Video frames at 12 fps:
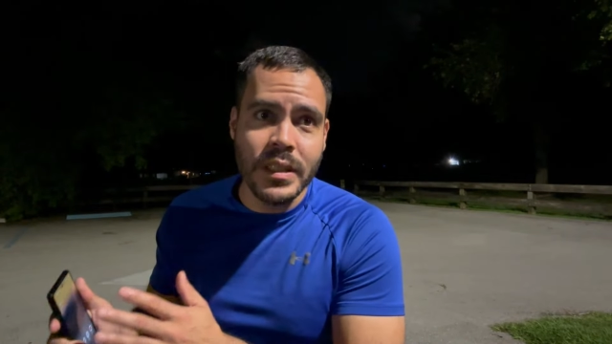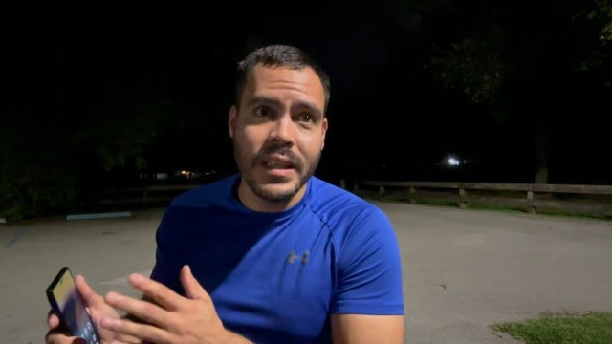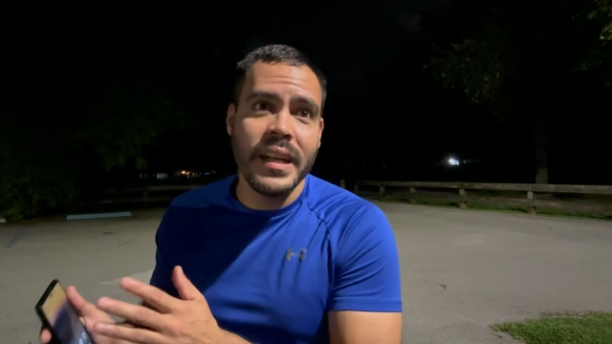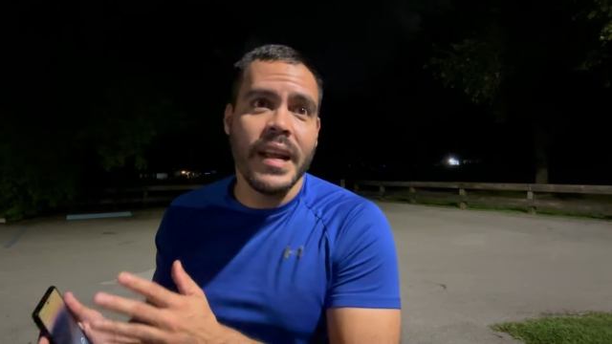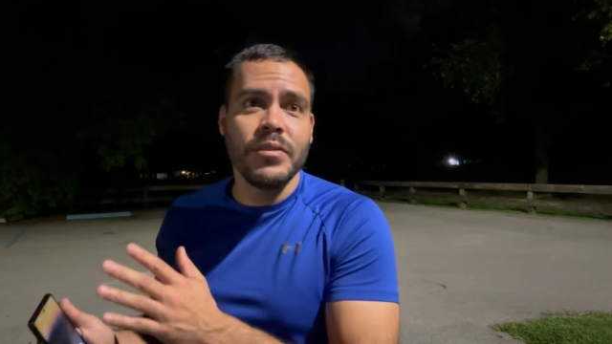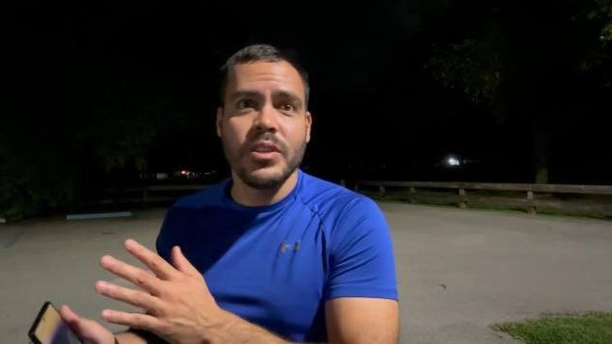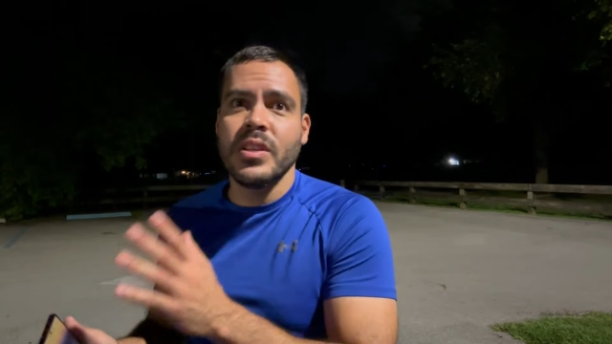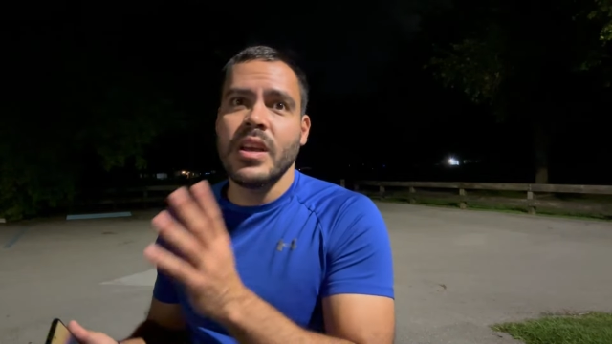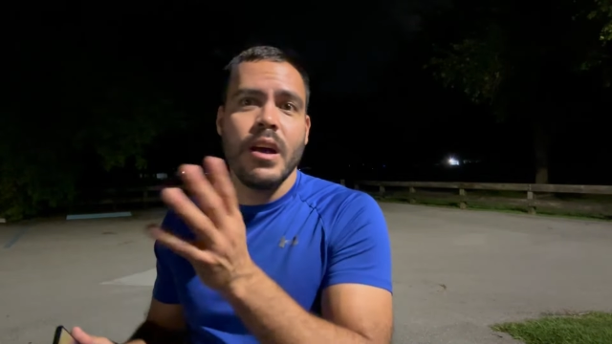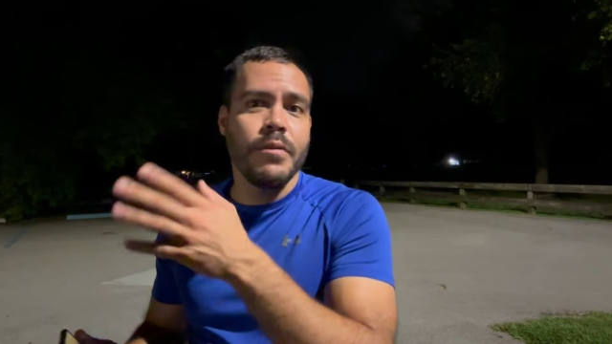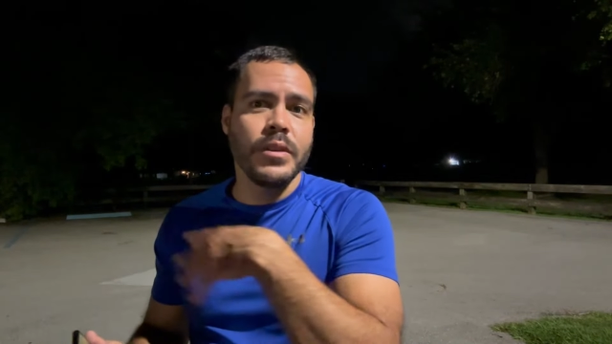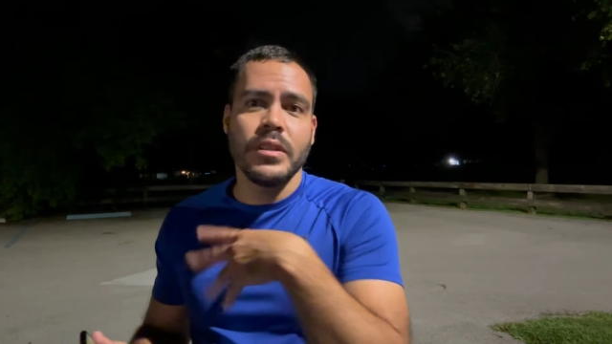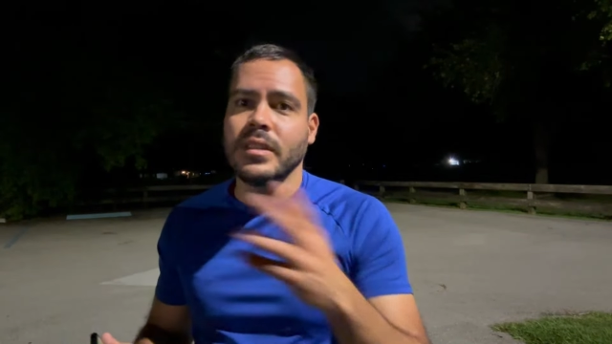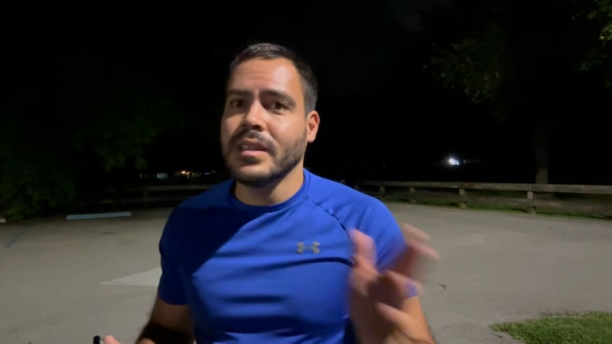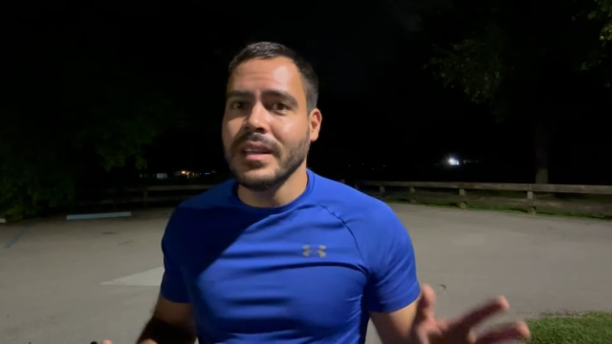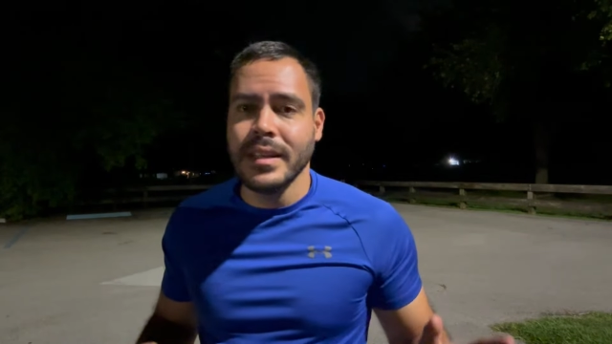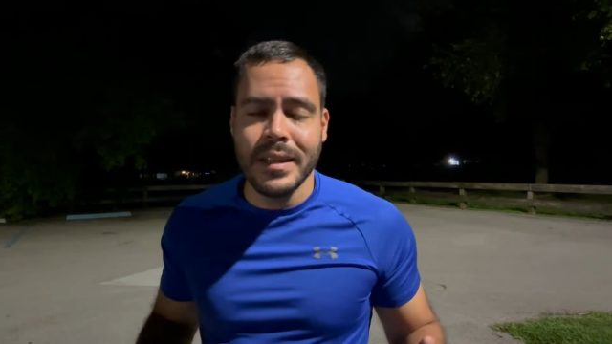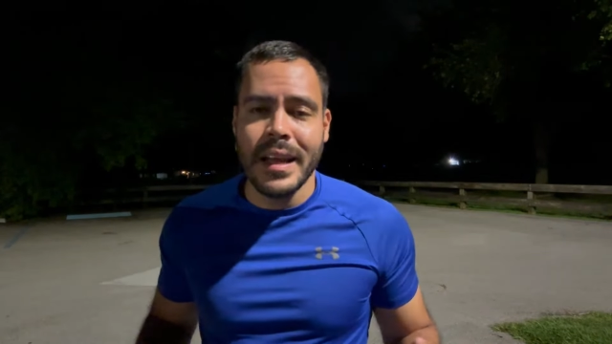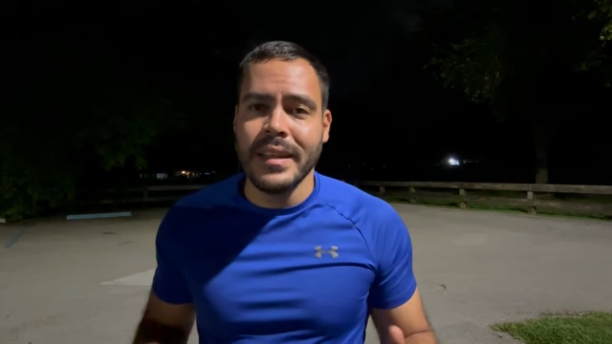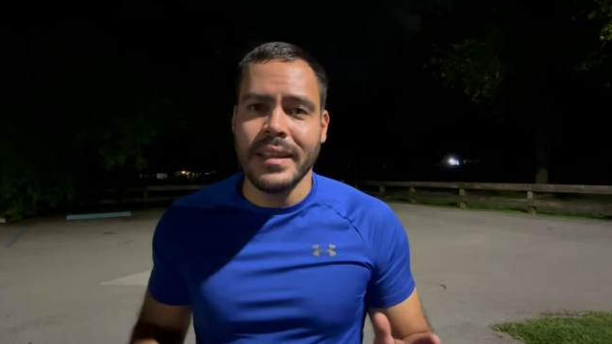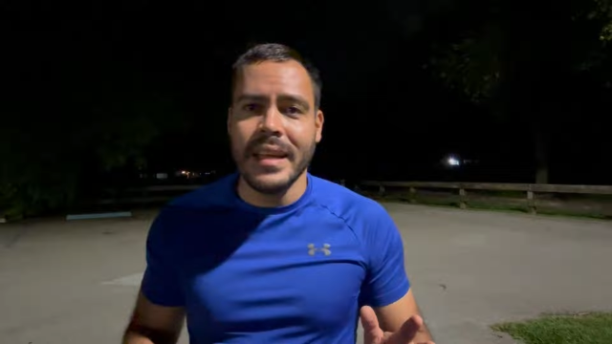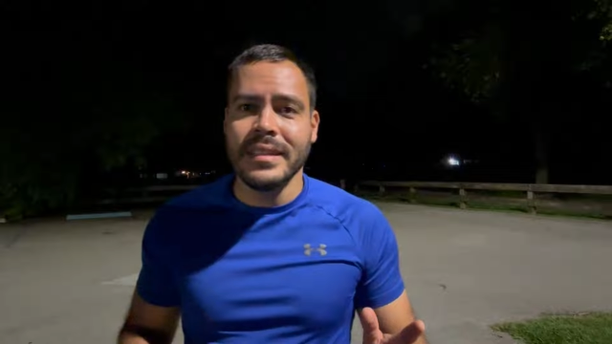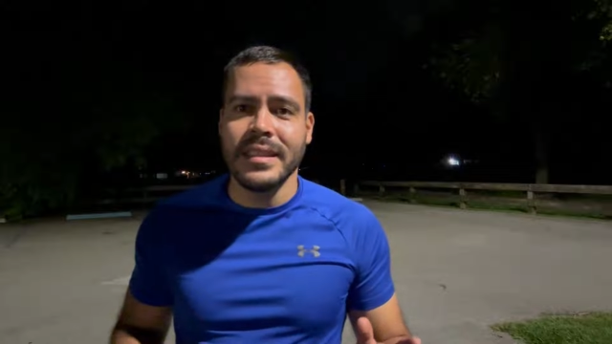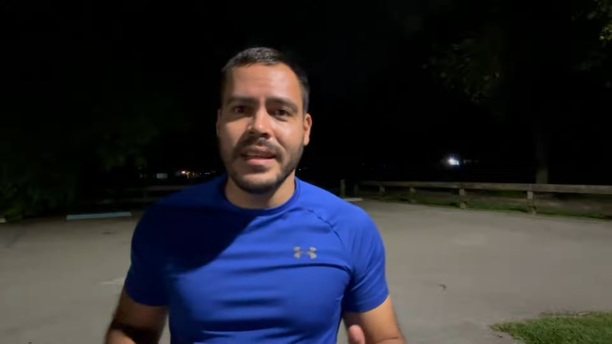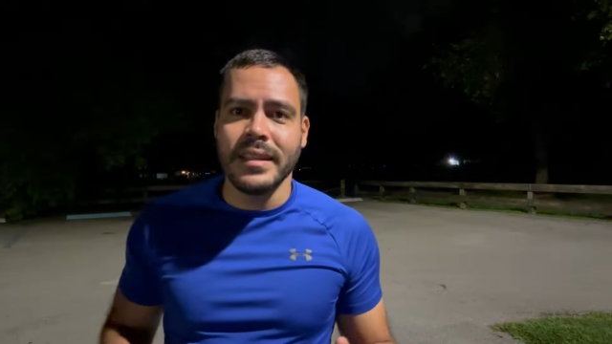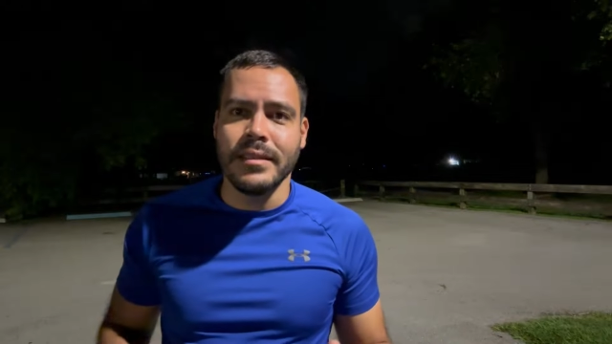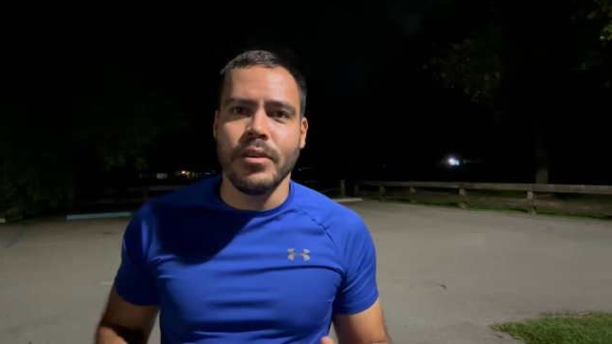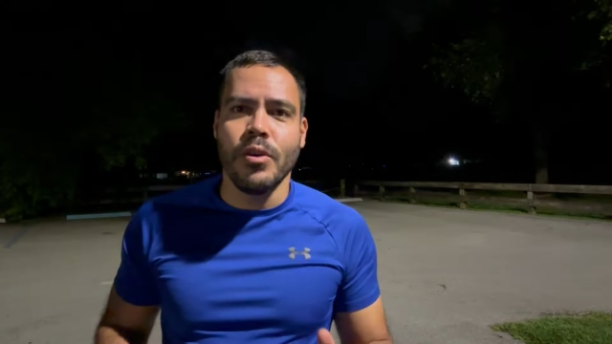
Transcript: and then after the office, then that, that's it.